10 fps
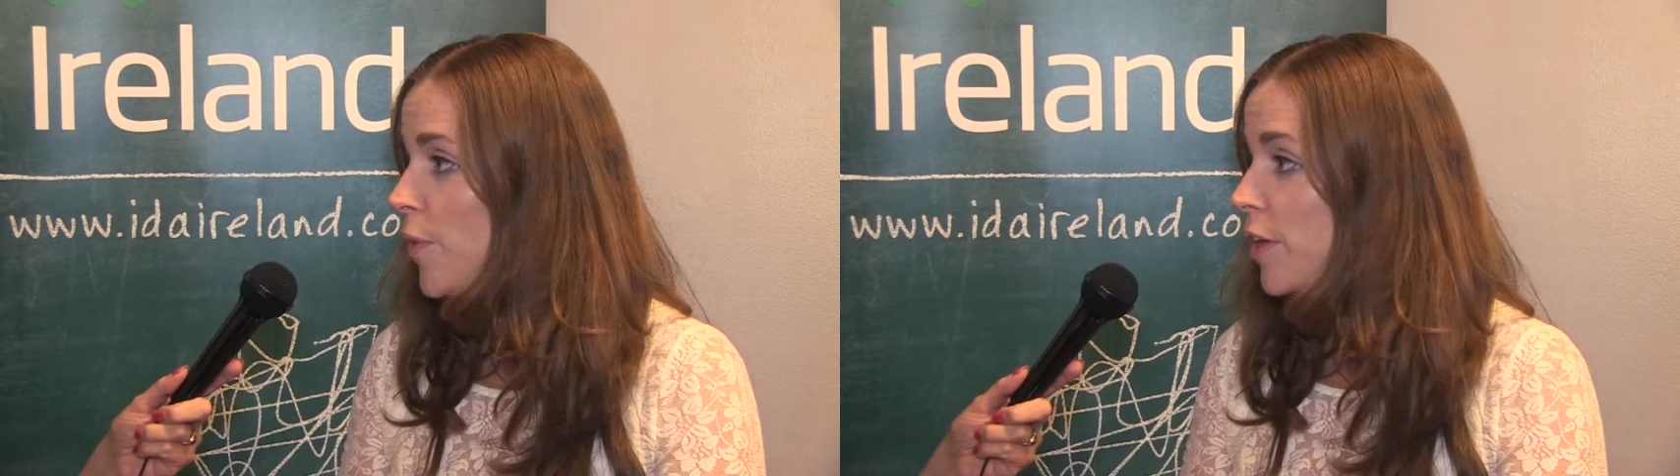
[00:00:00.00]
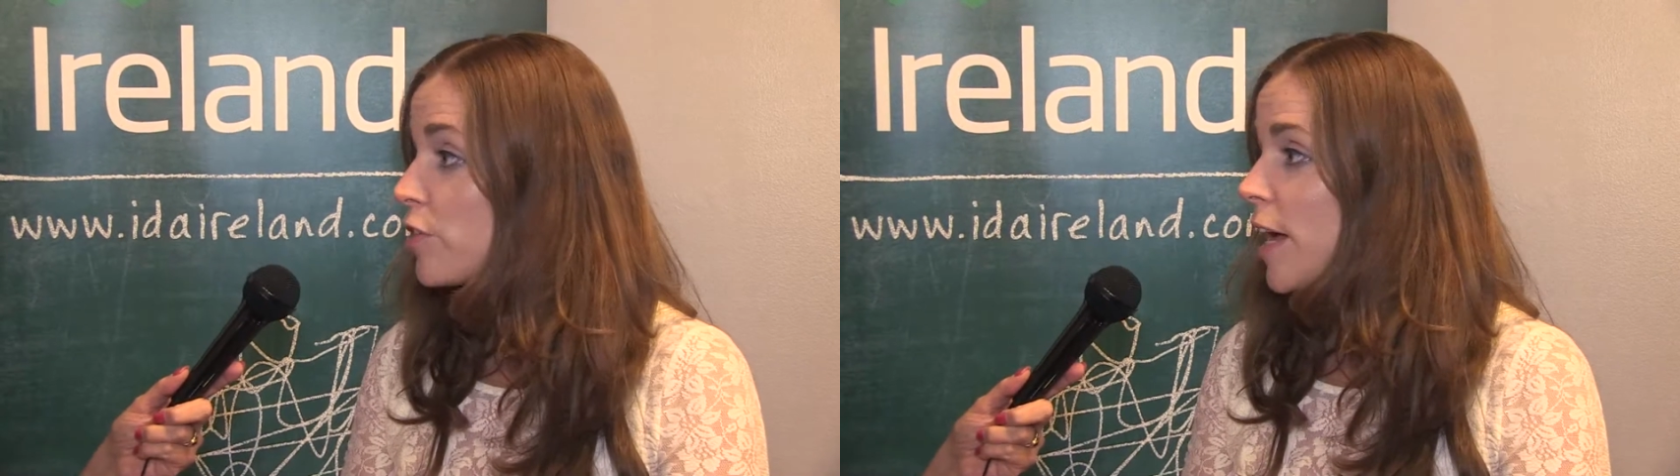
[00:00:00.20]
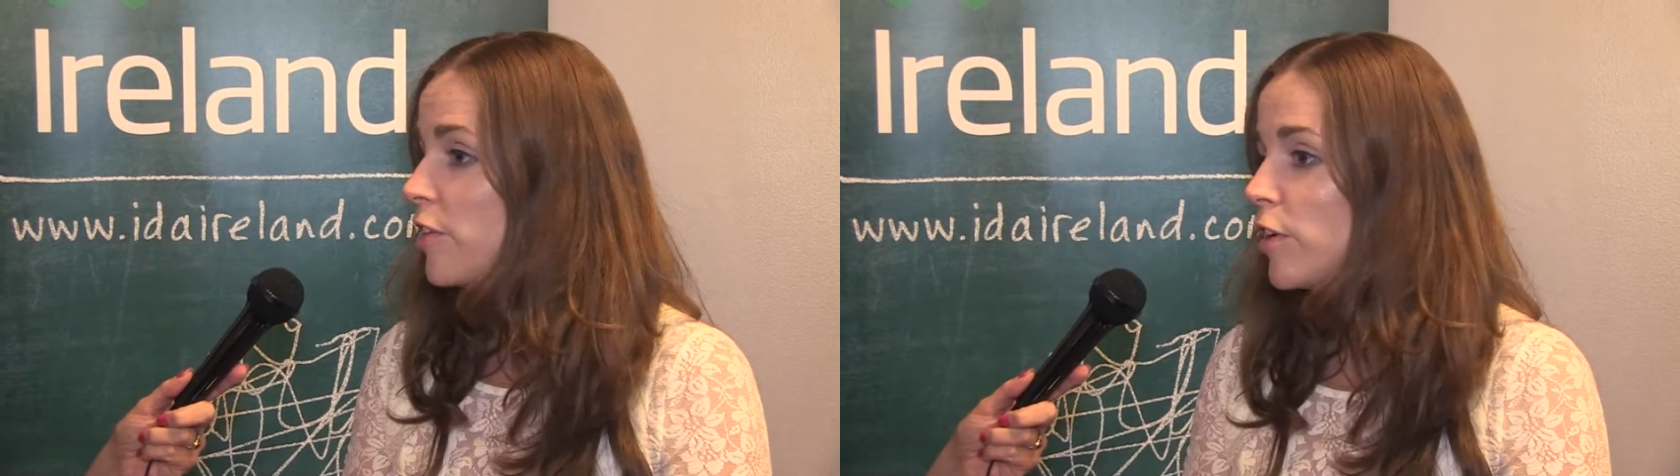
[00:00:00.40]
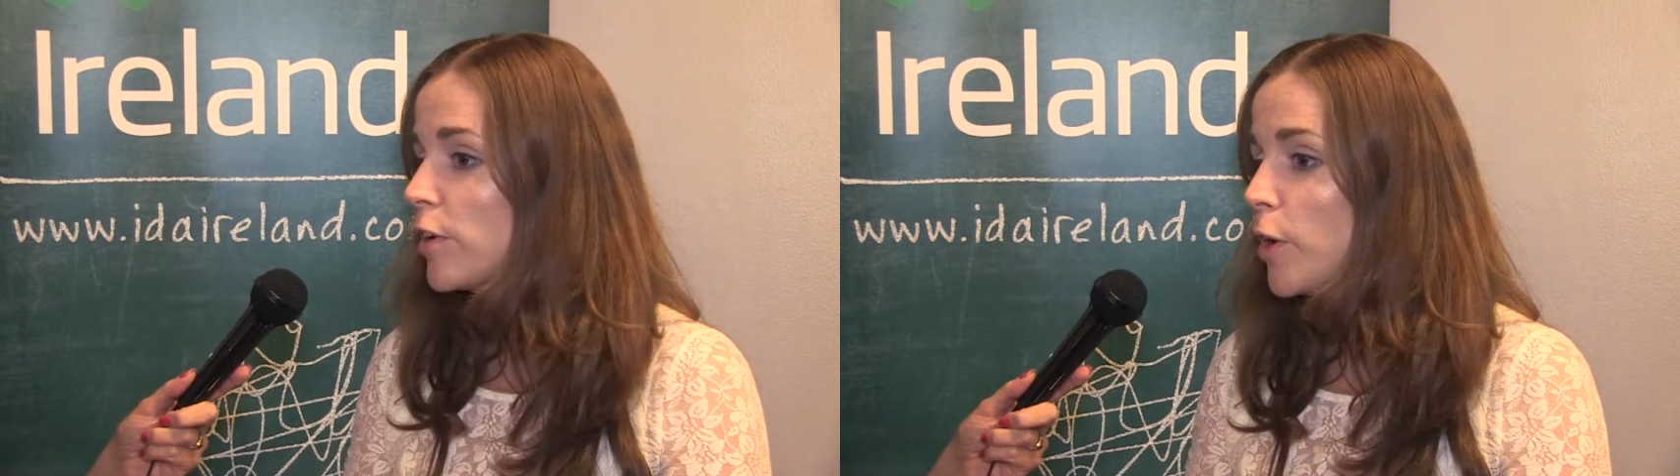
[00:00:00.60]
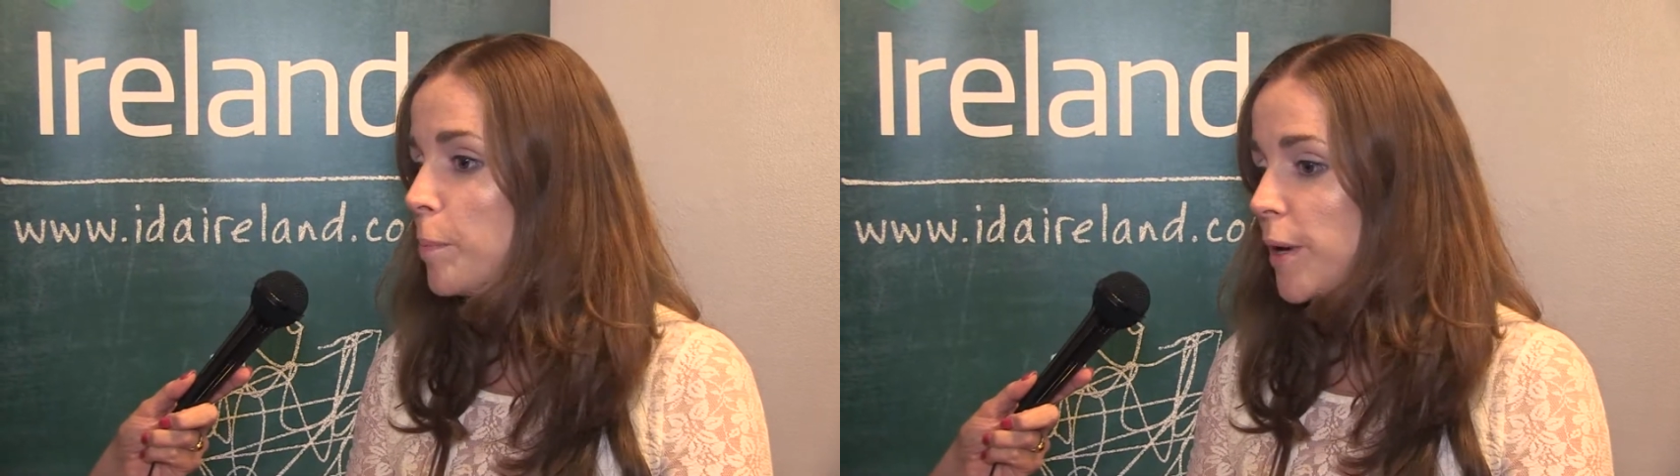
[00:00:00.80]
with international
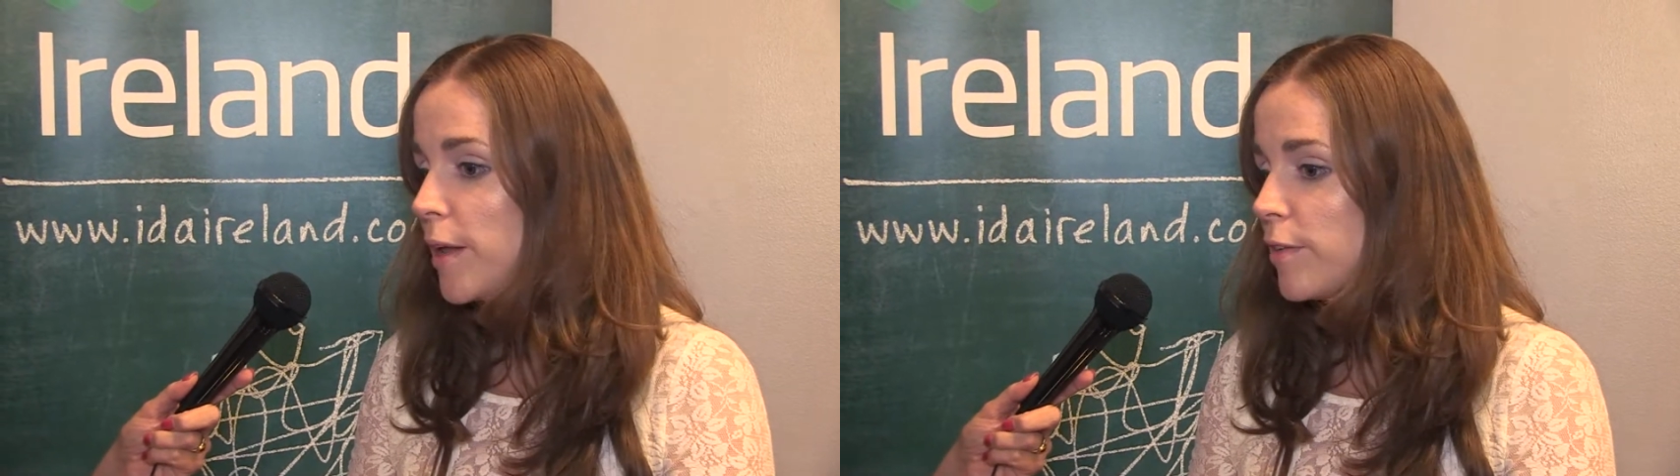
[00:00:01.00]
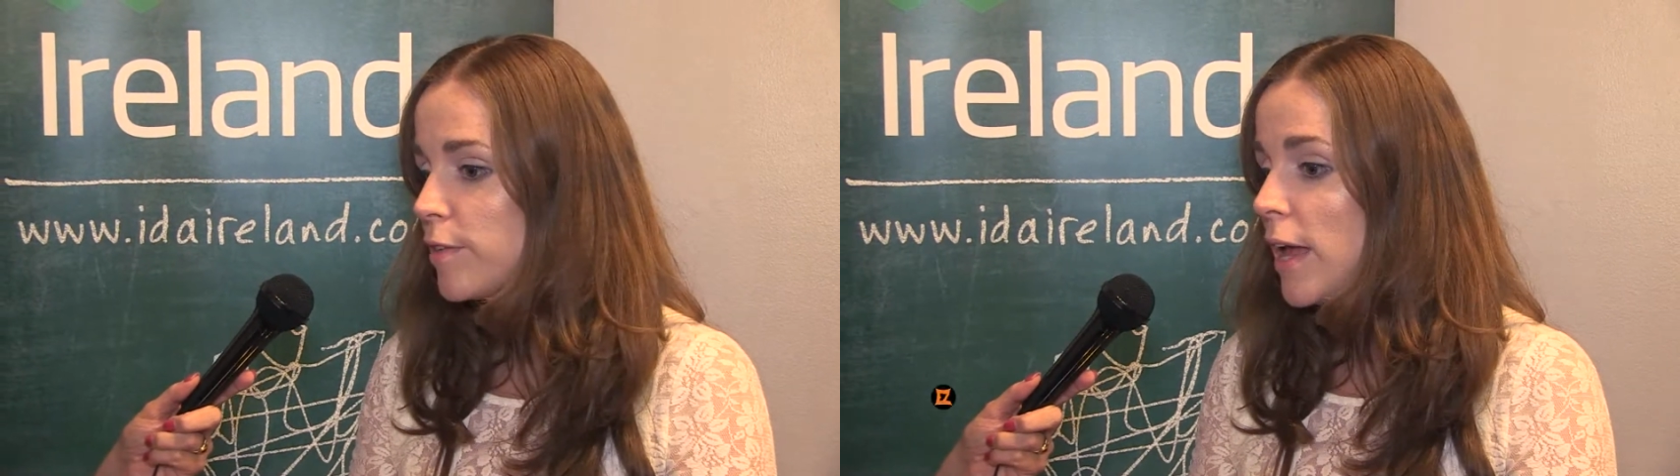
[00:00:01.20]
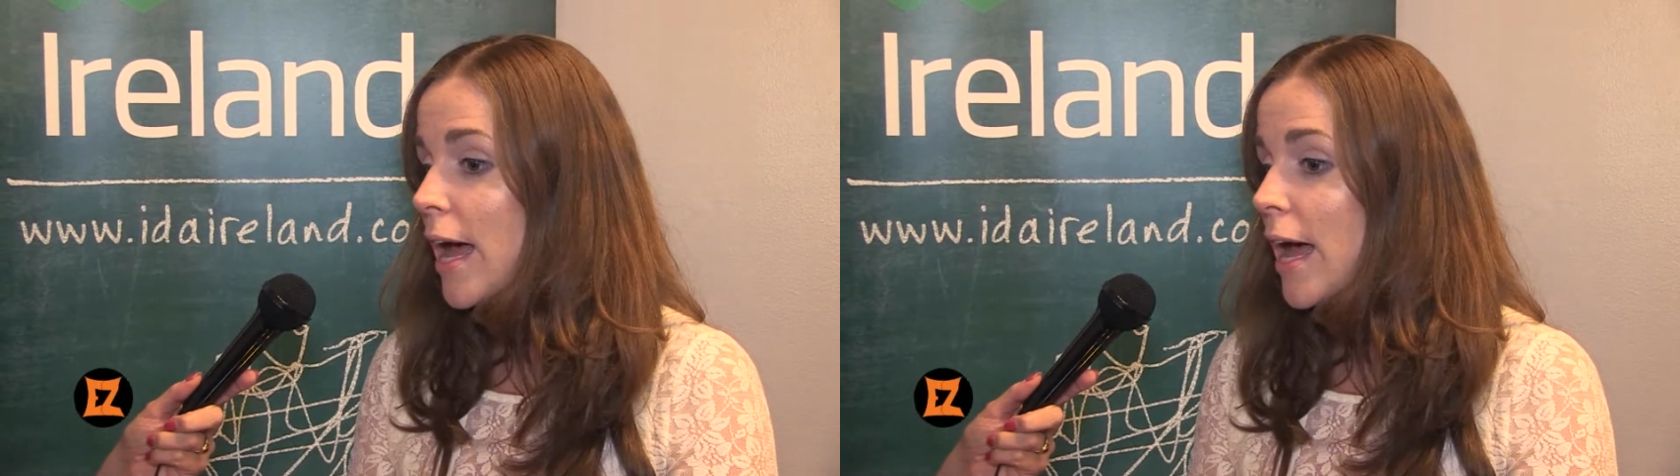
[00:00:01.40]
companies